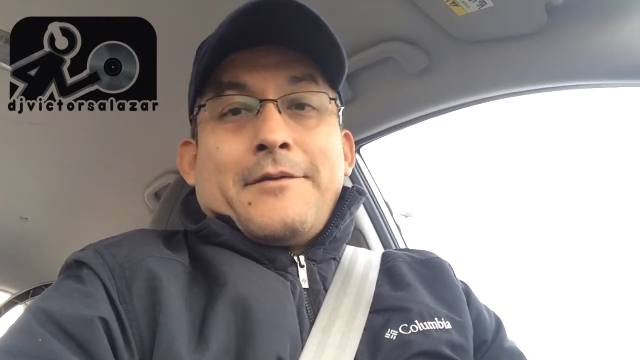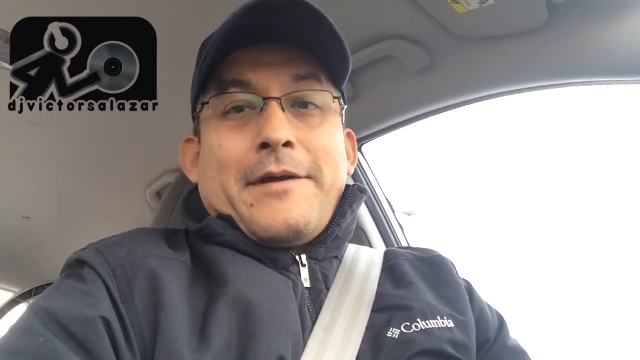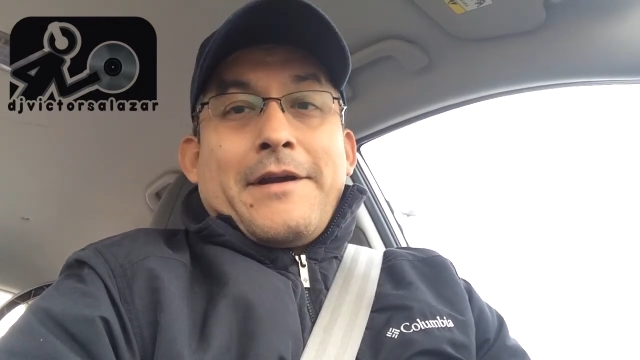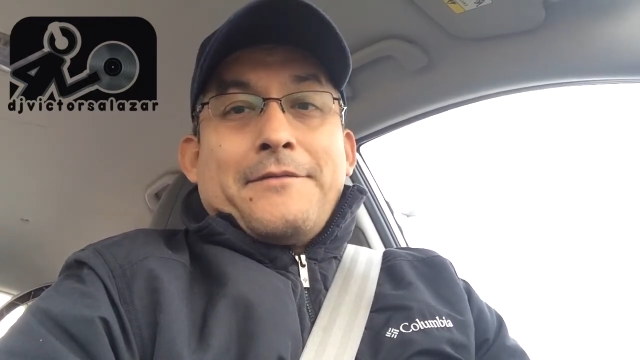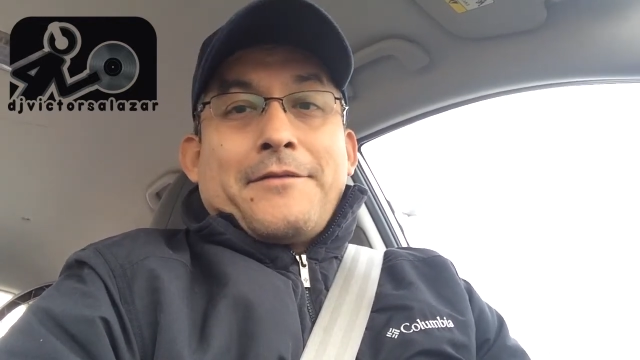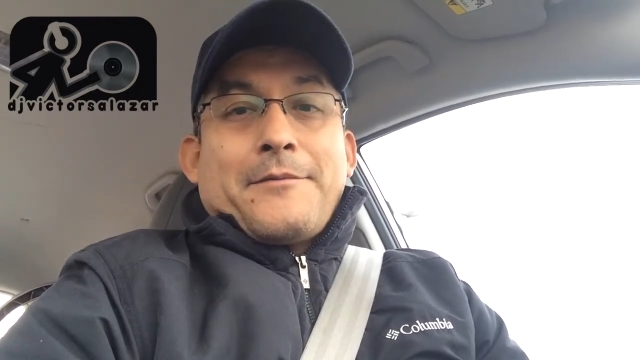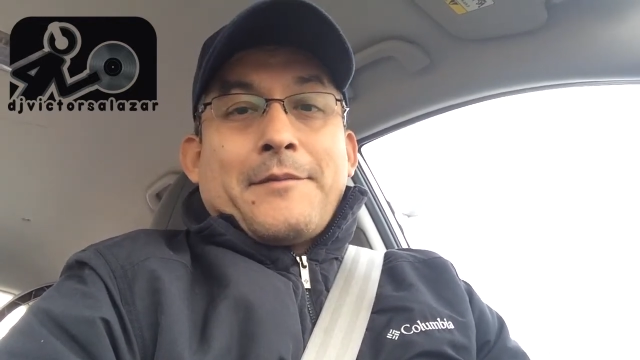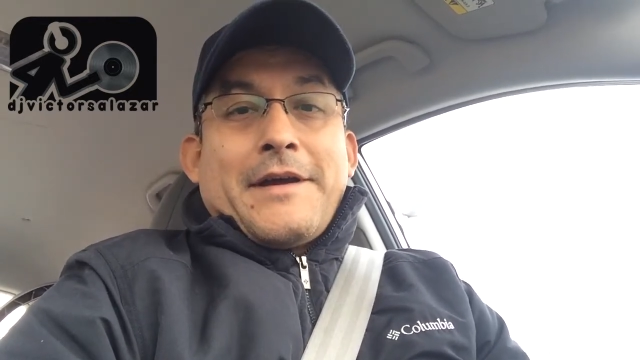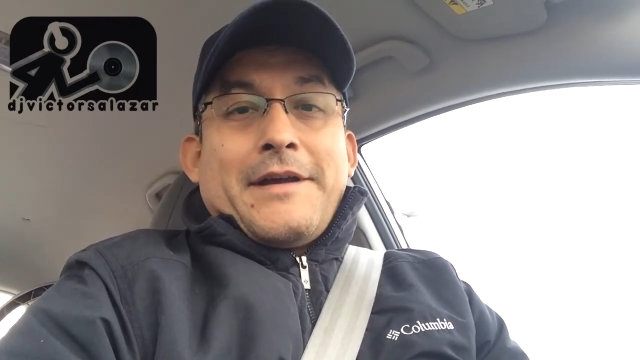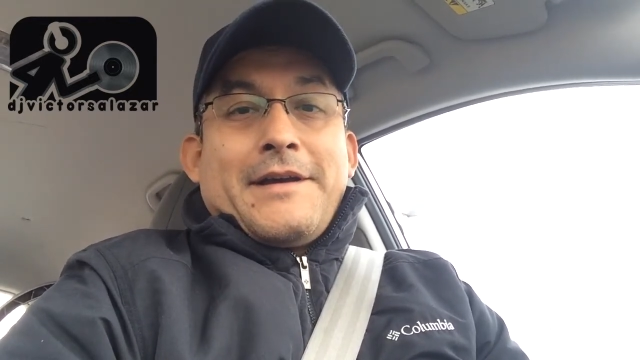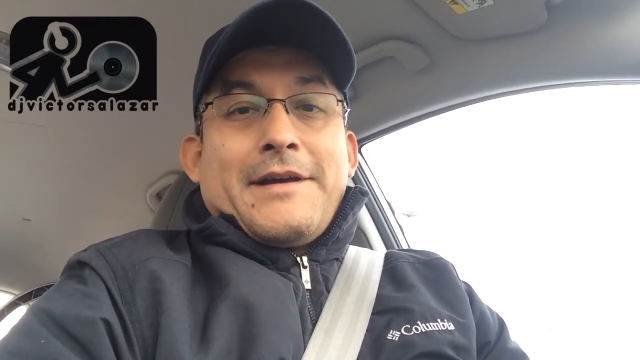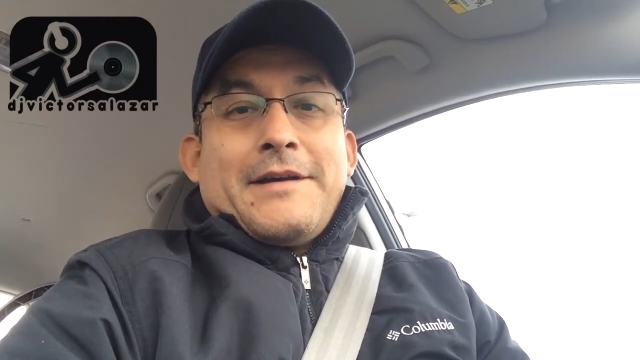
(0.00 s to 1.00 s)
waiting for
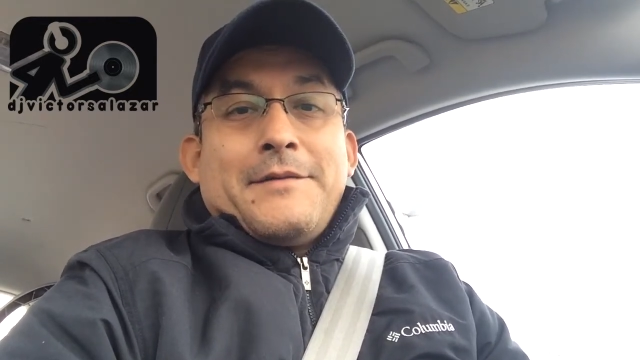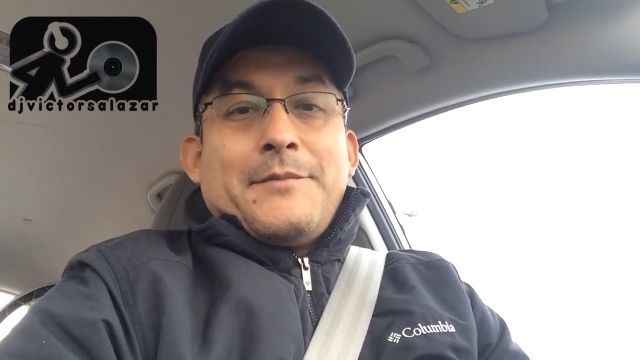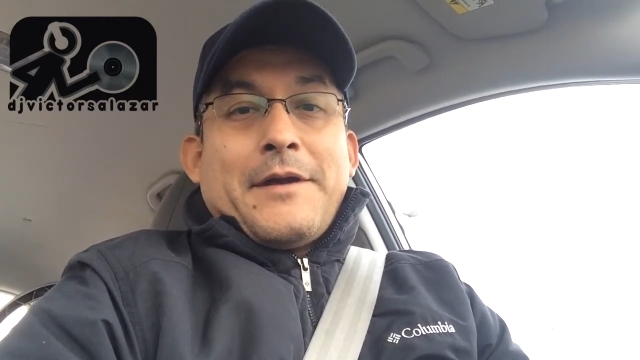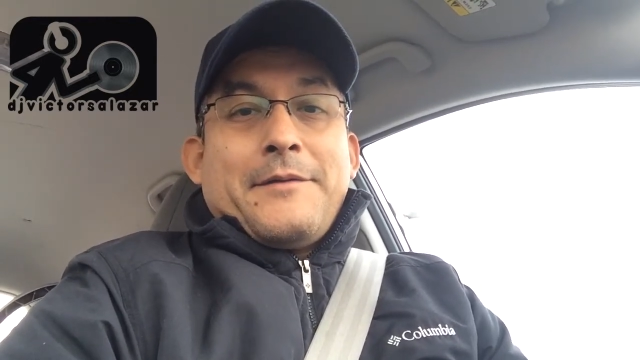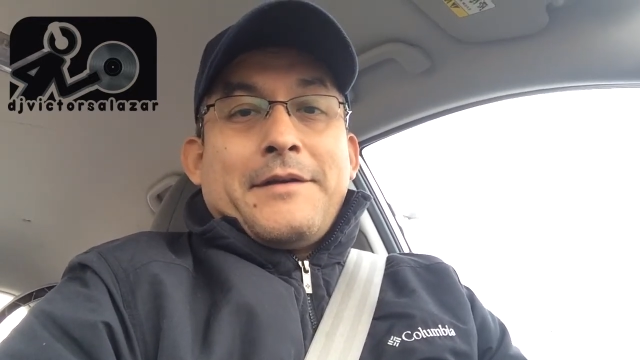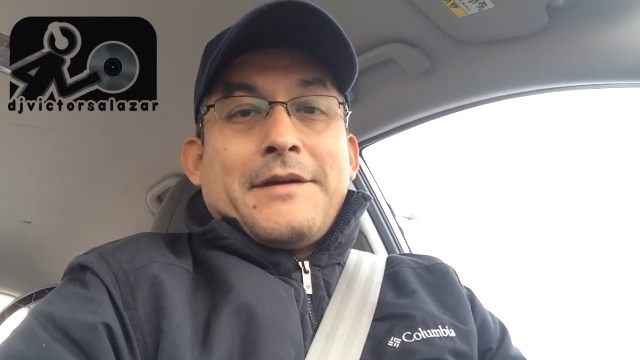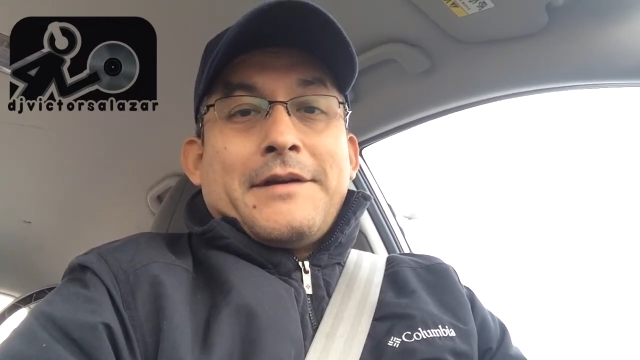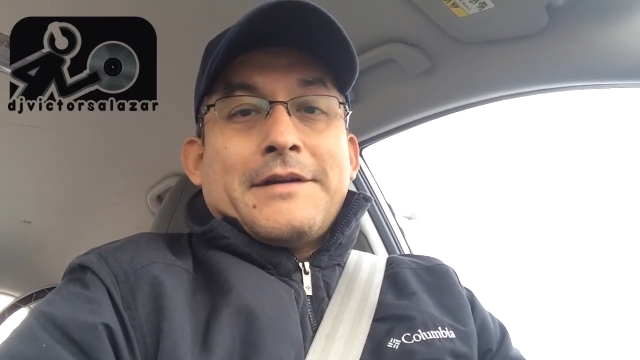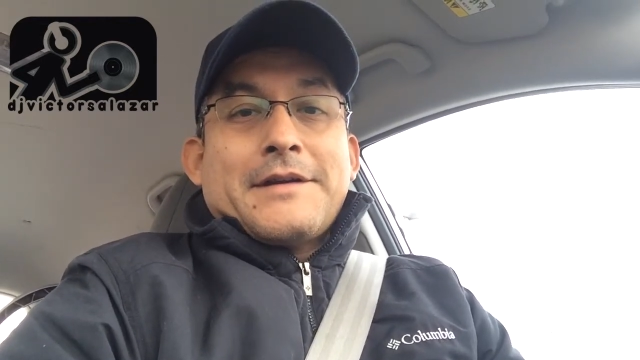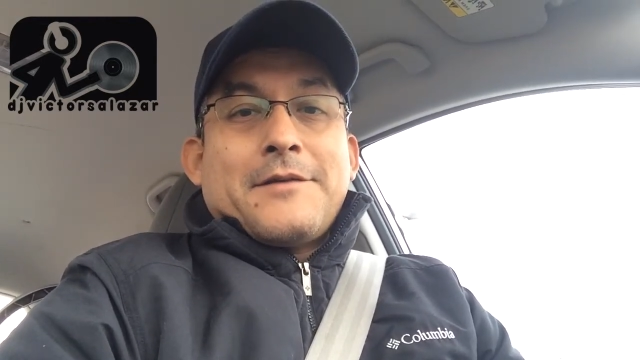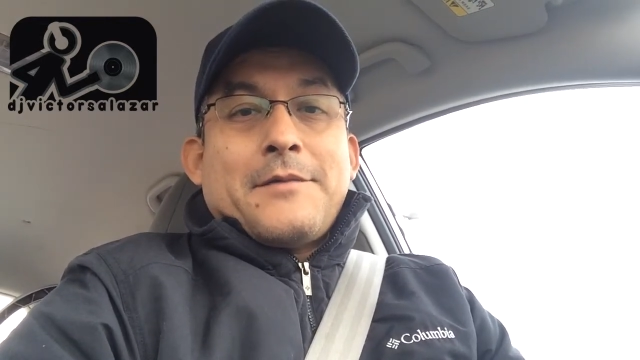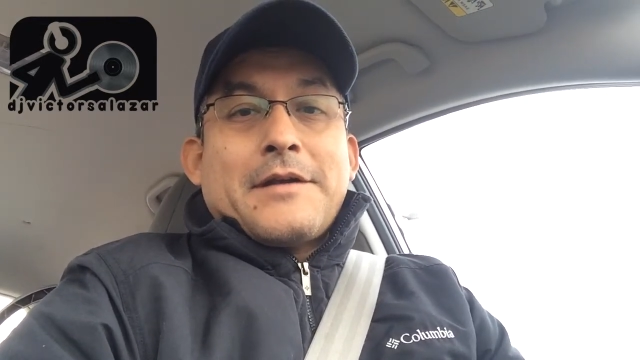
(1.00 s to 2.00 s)
my uh, baby to
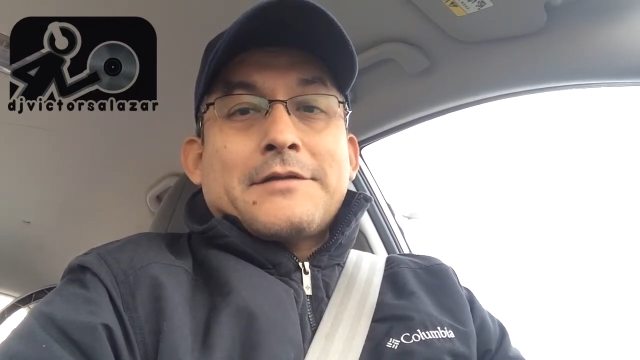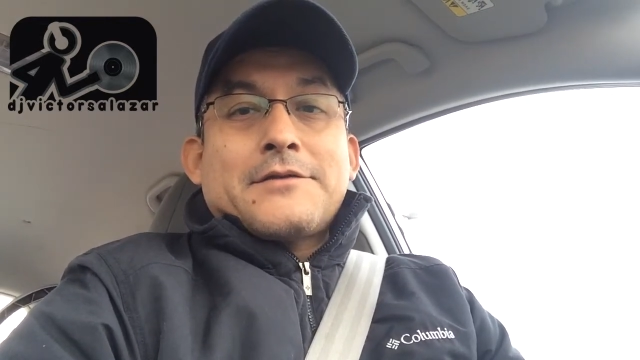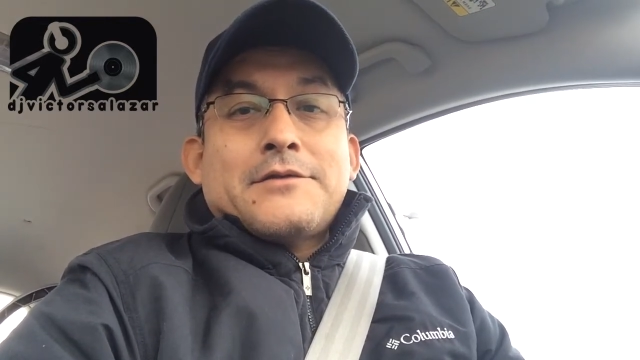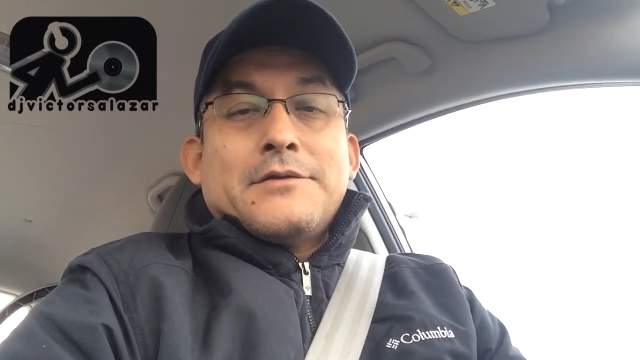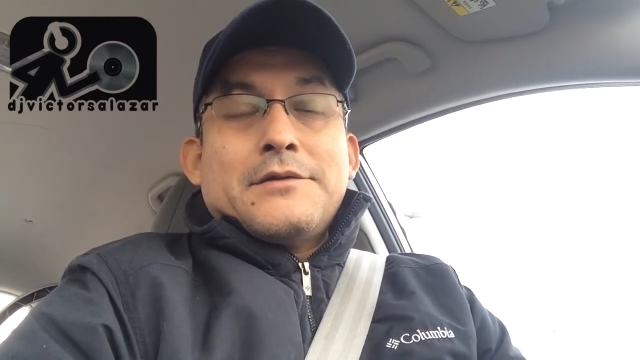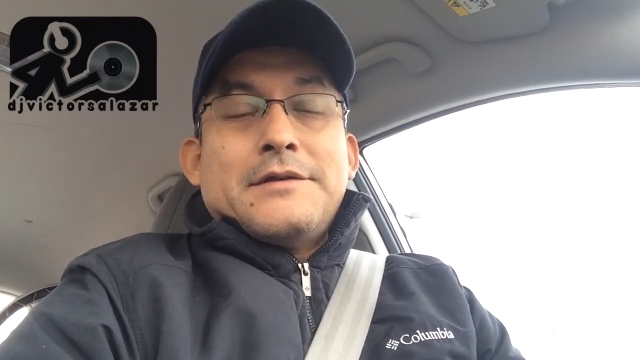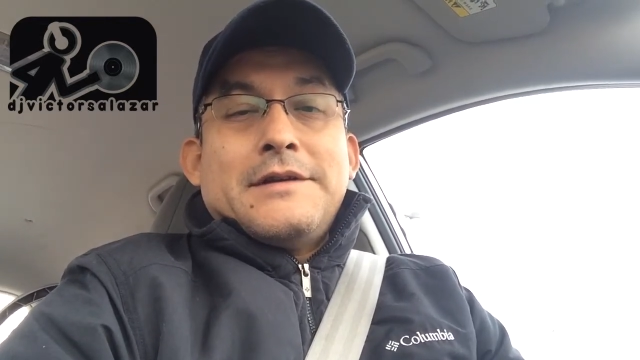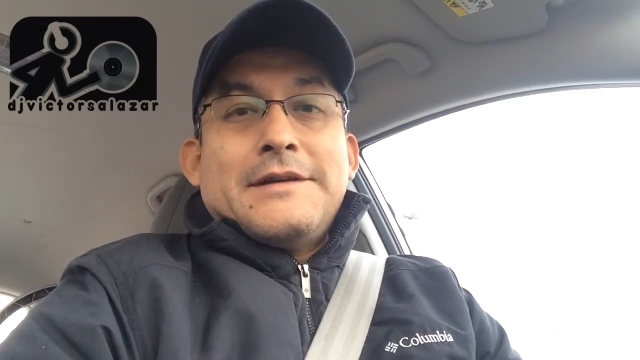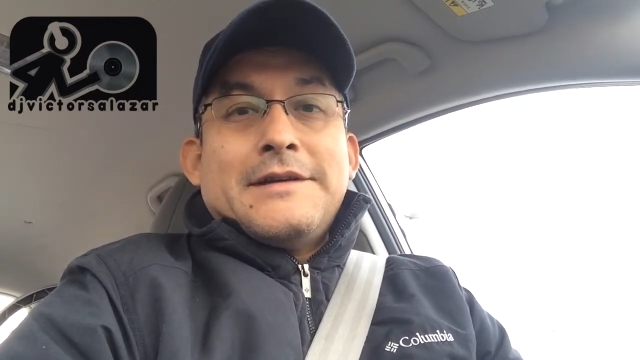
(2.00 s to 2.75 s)
come out of school.